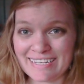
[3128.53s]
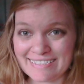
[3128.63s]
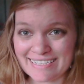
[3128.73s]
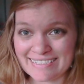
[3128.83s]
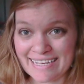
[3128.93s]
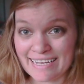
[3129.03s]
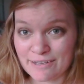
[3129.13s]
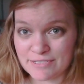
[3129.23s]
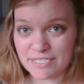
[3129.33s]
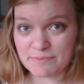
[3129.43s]
As I said,
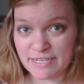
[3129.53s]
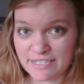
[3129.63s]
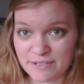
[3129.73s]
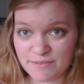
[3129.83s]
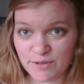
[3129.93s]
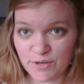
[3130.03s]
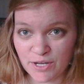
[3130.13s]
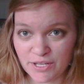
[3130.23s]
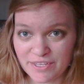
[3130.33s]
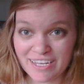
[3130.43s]
I was expecting a phone
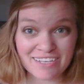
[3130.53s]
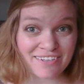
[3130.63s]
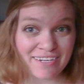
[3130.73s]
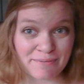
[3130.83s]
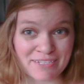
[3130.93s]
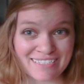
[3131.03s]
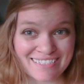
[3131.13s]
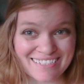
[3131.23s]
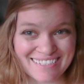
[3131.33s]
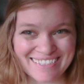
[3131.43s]
call that I could not
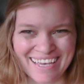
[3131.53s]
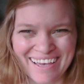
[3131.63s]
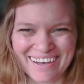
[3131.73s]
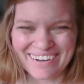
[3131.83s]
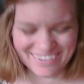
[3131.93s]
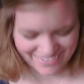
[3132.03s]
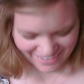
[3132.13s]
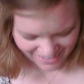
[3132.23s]
miss, so